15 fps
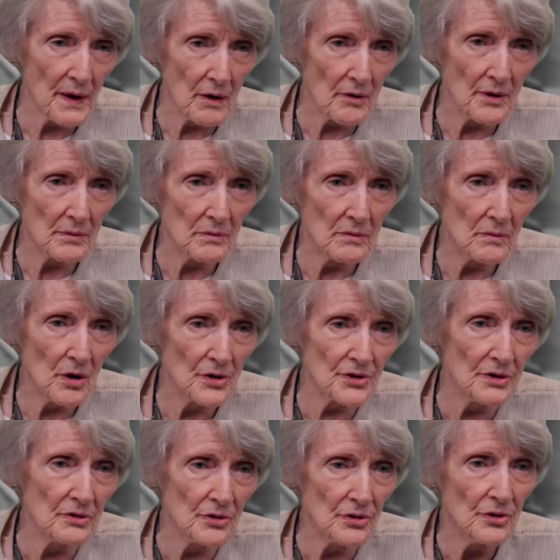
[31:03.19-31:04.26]
there at
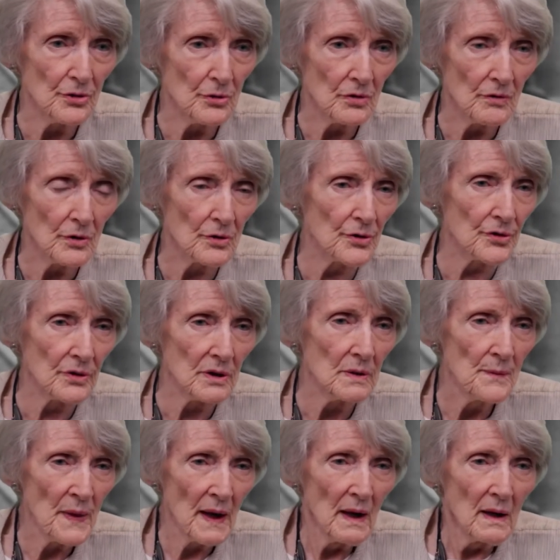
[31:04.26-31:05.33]
Washington University.
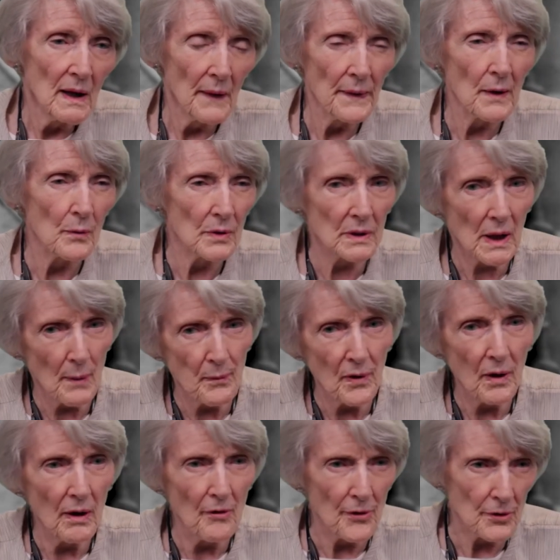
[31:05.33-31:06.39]
And there were a
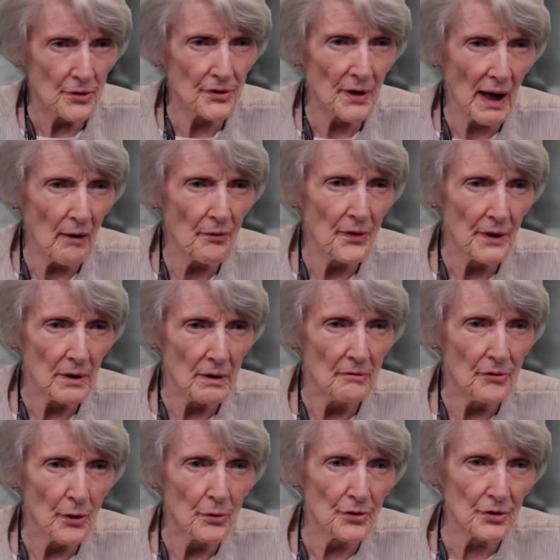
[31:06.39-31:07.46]
couple others out there
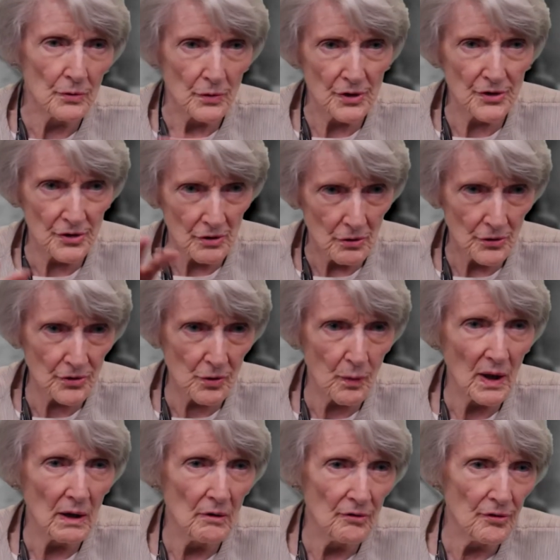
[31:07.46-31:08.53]
of those original
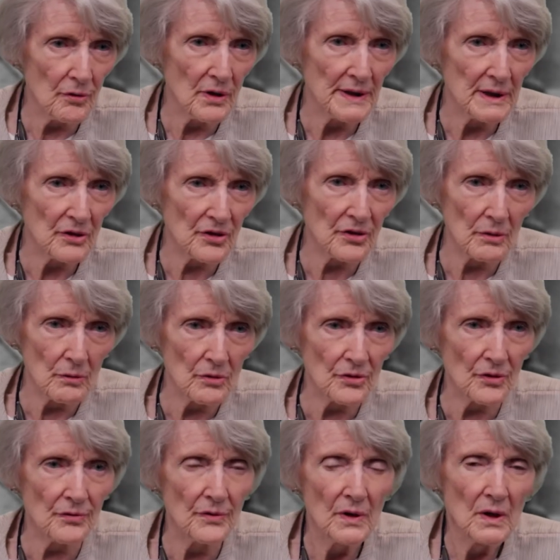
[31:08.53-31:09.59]
12 LINCs. There was
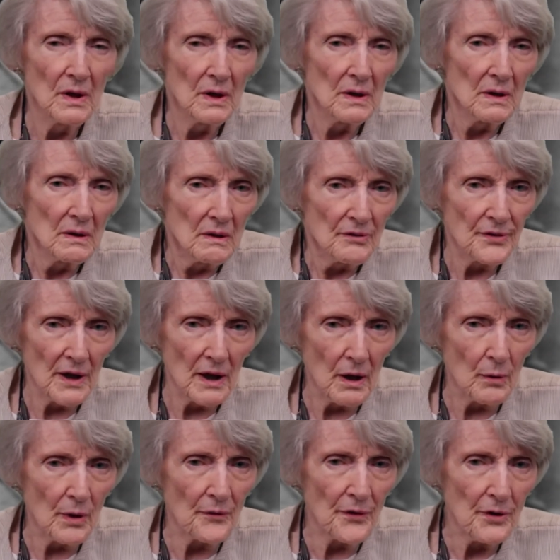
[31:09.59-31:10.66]
a
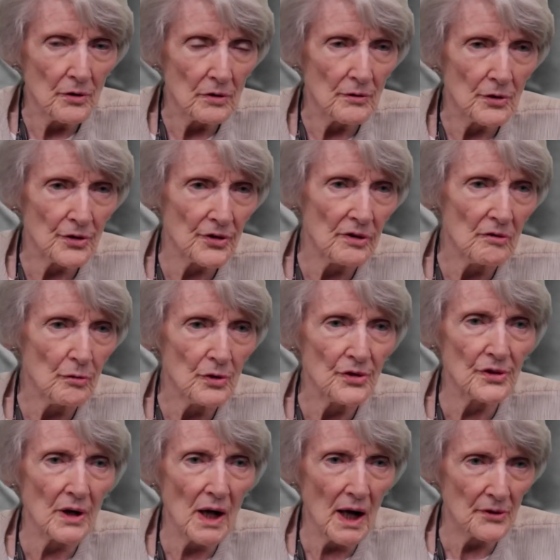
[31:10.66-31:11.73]
fellow at the University of
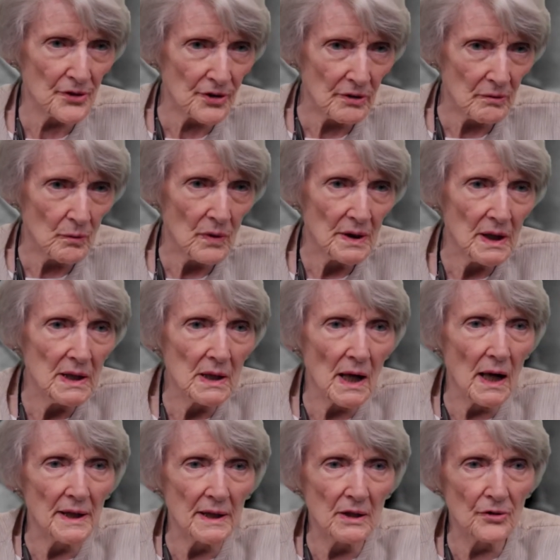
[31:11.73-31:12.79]
Wisconsin, when he
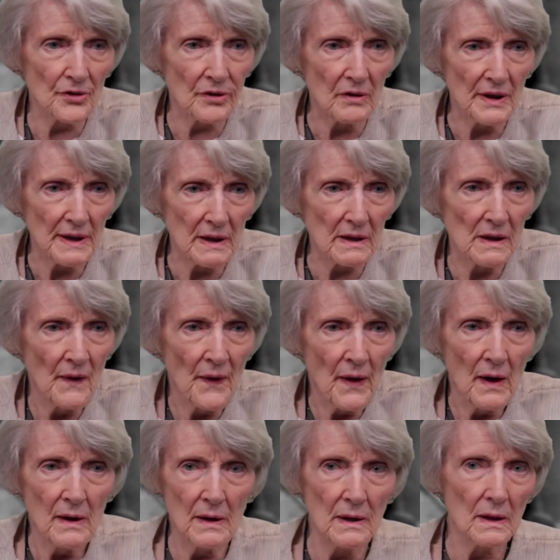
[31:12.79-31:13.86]
got his LINC,
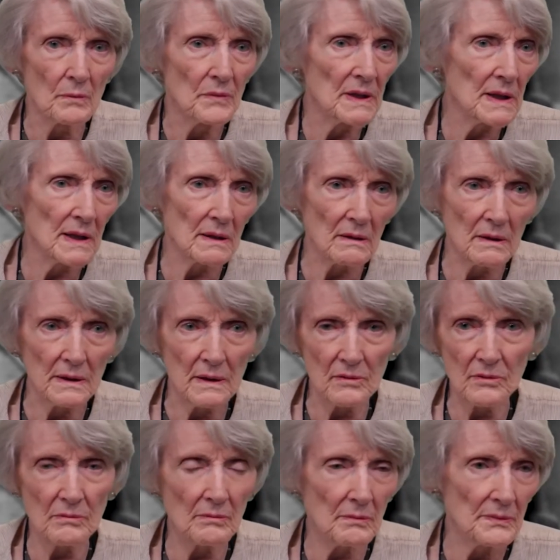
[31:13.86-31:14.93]
he immediately
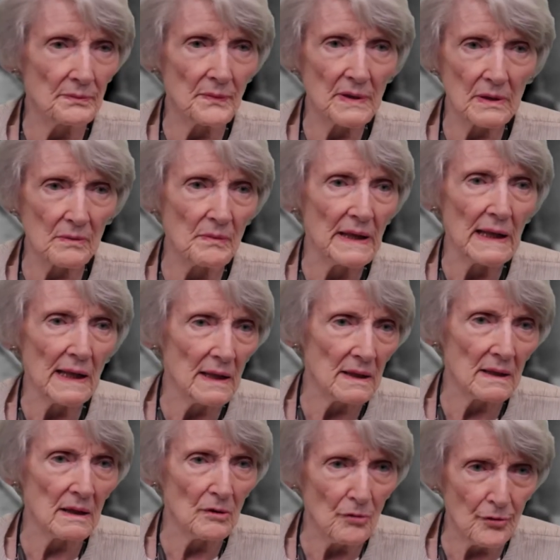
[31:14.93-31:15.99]
began to
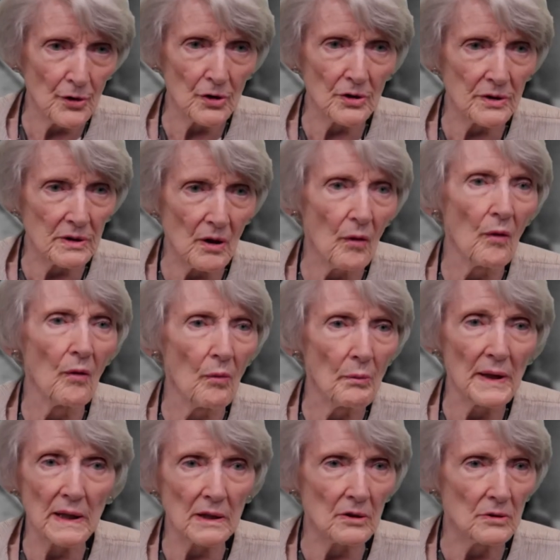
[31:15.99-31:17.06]
convert the whole
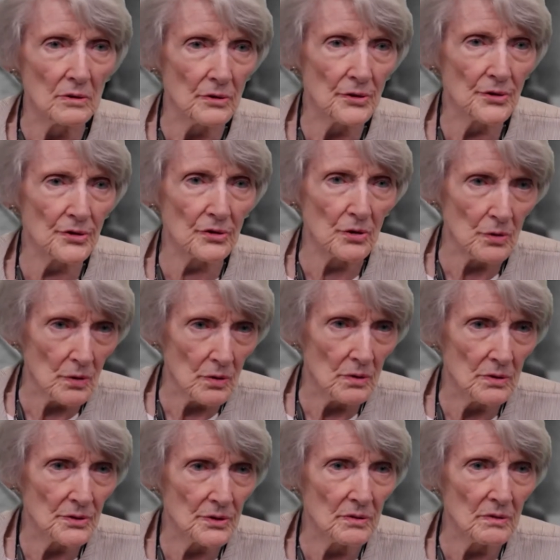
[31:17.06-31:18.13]
medical
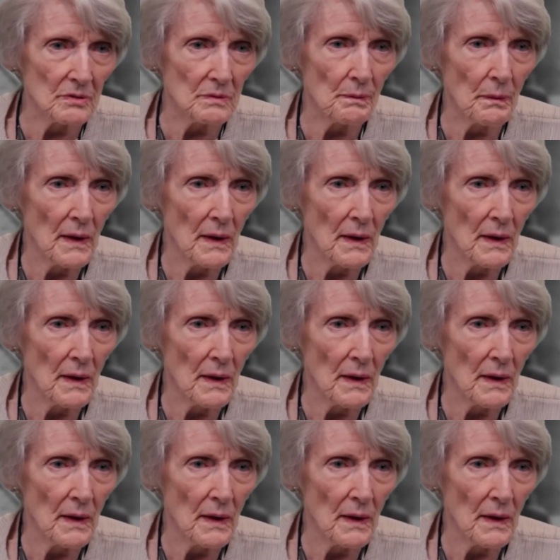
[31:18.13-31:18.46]
school to